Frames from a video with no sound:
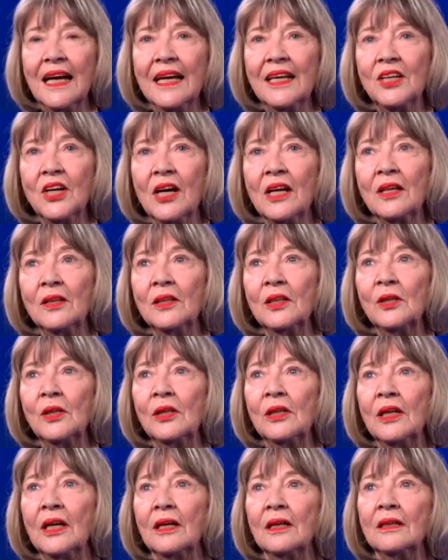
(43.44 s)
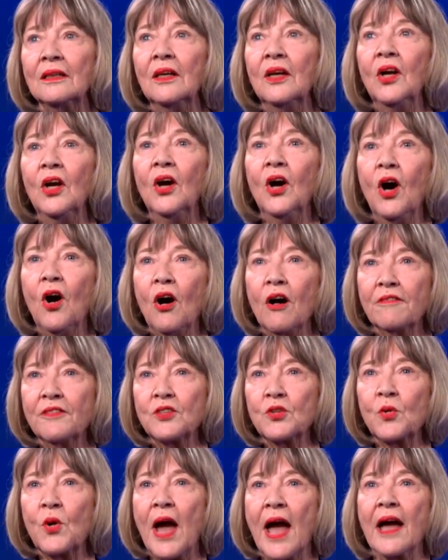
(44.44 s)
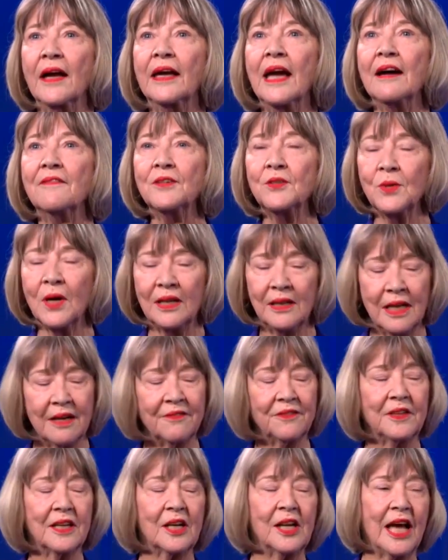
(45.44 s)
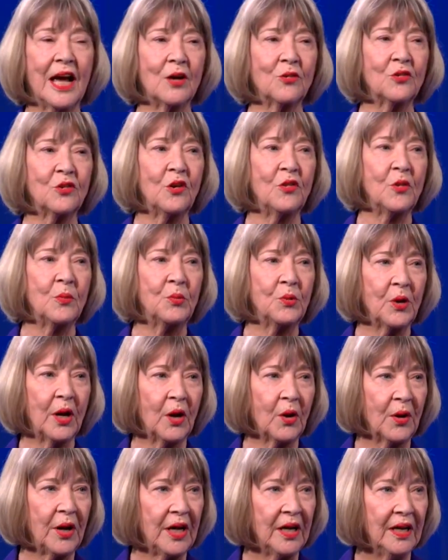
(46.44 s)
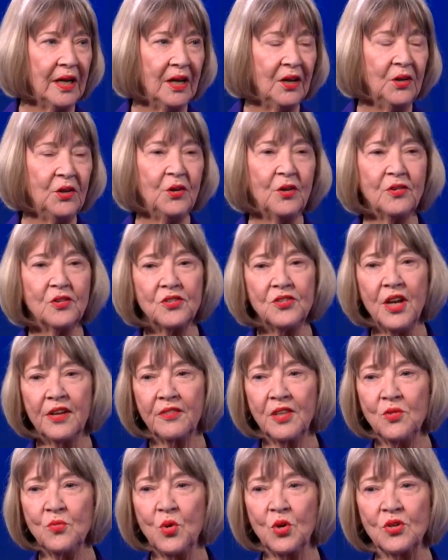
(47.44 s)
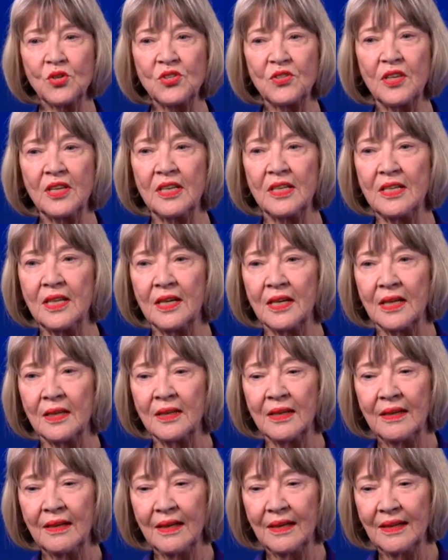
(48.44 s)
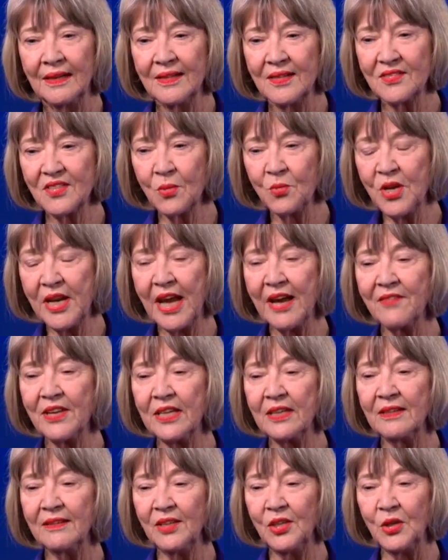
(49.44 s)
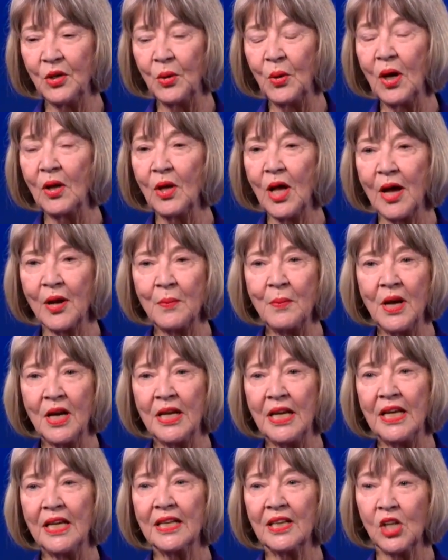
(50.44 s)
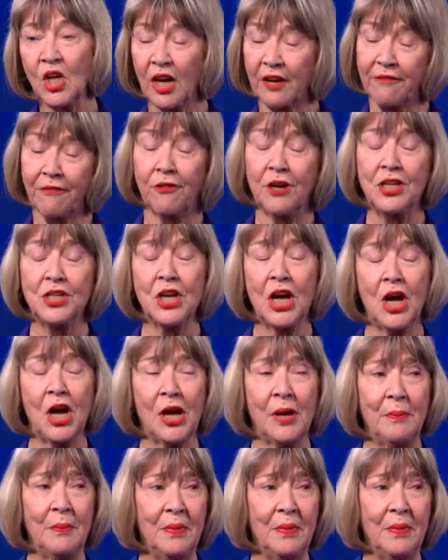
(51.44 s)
I got a little uh, off track after I left Little House on the Prairie. You know, there's nothing worse than uh, someone having, you know, a lot of money and a lot of free time.